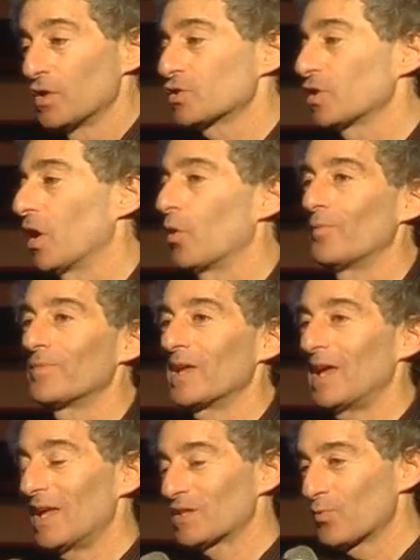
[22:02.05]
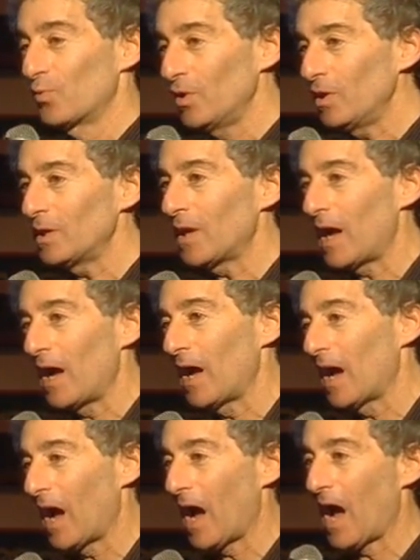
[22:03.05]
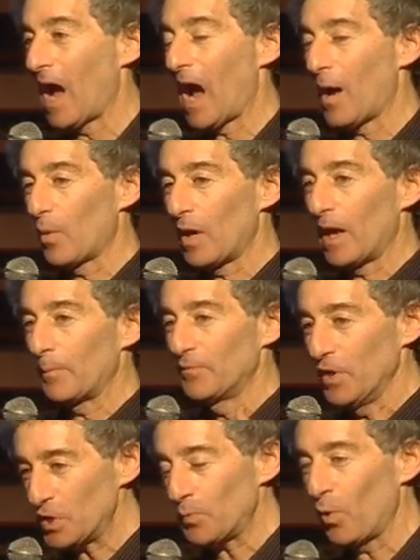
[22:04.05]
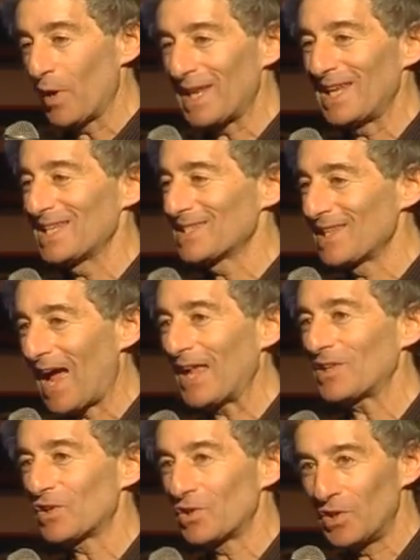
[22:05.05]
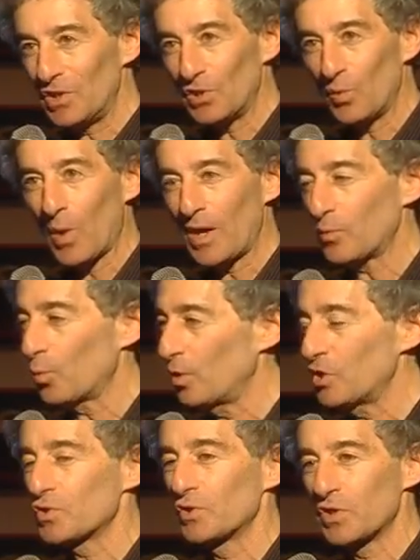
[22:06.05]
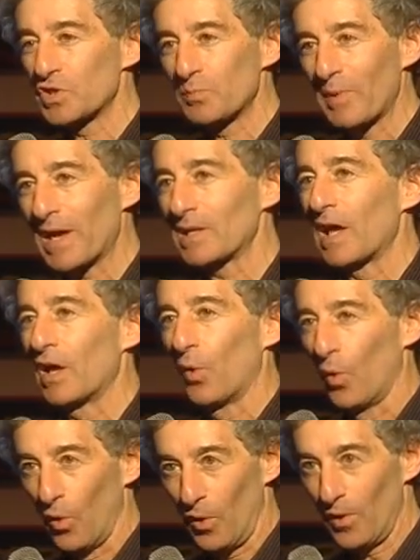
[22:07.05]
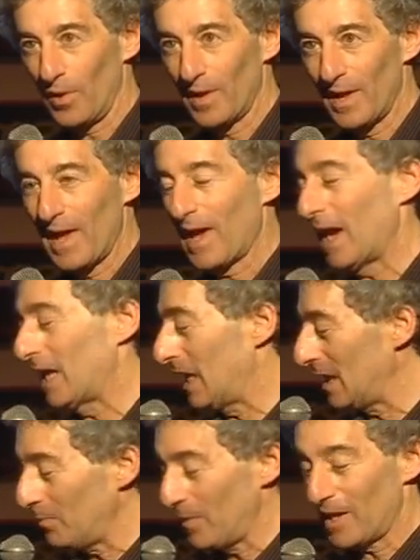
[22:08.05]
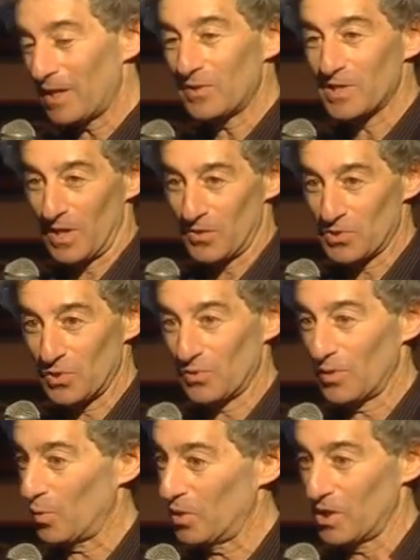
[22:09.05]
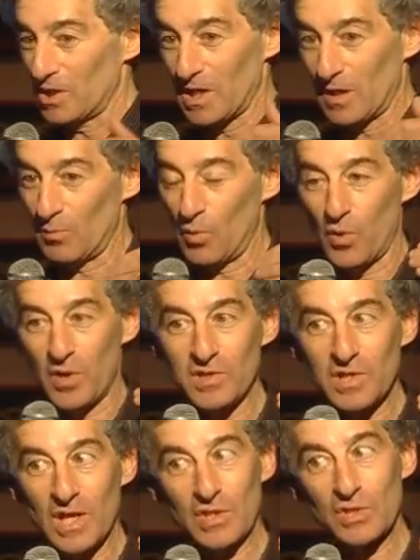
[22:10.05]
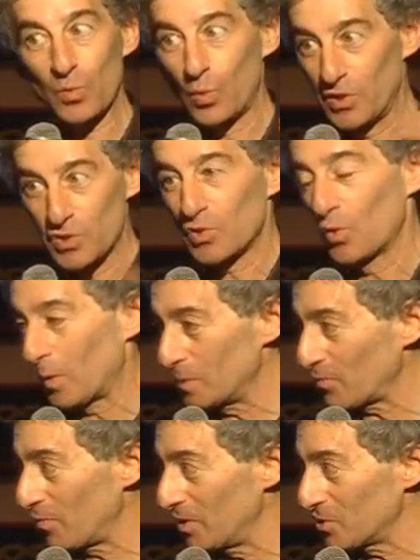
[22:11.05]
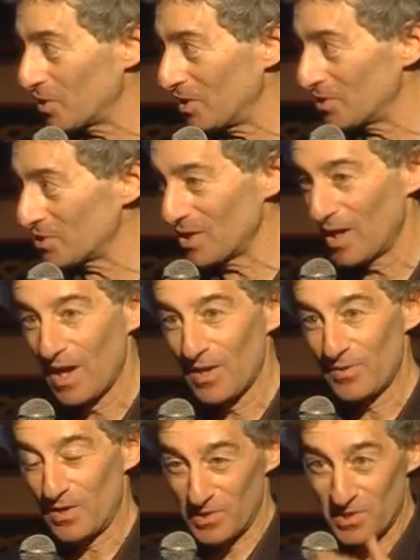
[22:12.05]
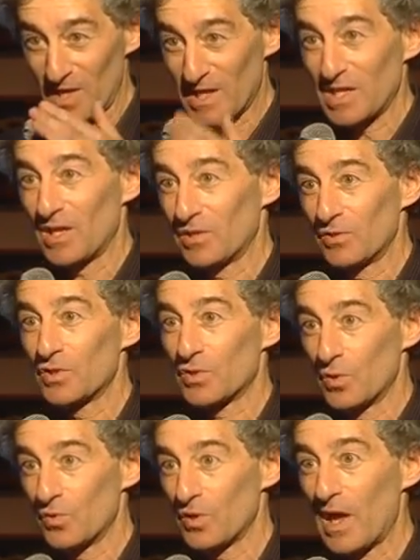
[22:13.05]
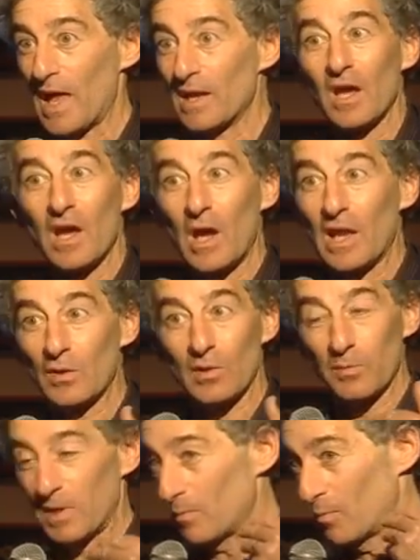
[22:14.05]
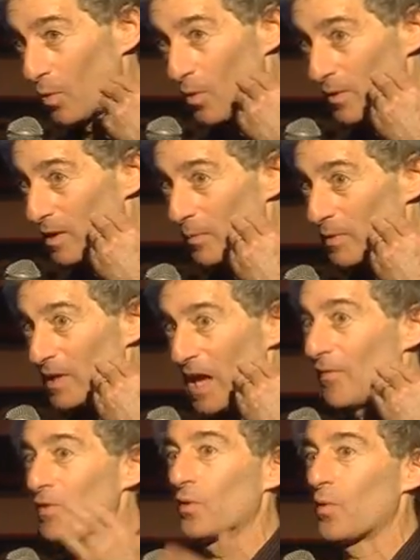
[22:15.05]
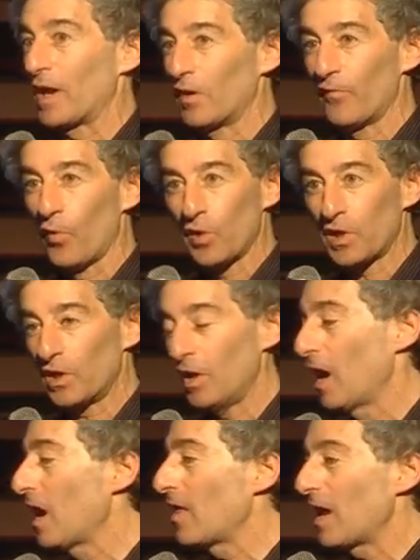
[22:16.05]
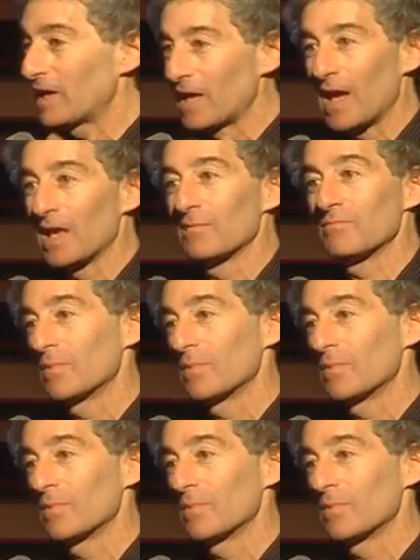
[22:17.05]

So it's really not. Uh, at this point, it is not clear what we should expect at all. And anybody who tells you that we're going to get more intense windstorms, for instance, they're just not telling you the truth. And and there'll be more. It'll be heavier rainfall here. Again,